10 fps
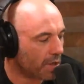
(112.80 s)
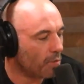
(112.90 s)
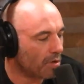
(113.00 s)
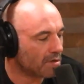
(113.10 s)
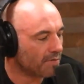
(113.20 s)

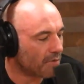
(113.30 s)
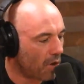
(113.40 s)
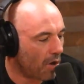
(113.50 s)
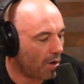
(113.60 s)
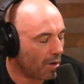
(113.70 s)
ones of
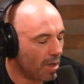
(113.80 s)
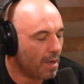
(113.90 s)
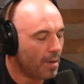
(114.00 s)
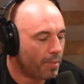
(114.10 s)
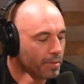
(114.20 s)
all
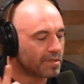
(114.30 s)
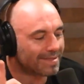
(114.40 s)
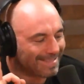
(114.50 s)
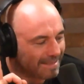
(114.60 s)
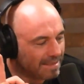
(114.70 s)
puts
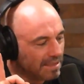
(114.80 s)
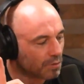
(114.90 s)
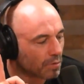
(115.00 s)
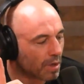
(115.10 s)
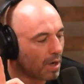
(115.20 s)

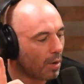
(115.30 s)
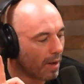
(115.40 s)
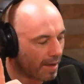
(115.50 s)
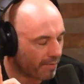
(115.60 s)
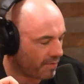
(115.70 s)
zero
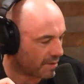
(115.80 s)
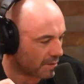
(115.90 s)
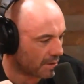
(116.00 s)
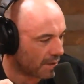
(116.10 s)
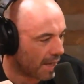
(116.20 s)

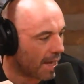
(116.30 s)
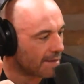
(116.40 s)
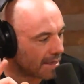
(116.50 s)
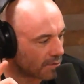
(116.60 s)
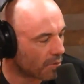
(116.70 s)
emphasis on that,
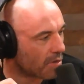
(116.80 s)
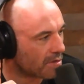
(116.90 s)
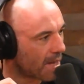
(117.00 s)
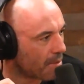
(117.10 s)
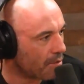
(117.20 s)
and that's
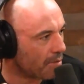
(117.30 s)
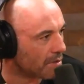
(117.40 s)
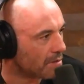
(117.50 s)
Rose Namajunas.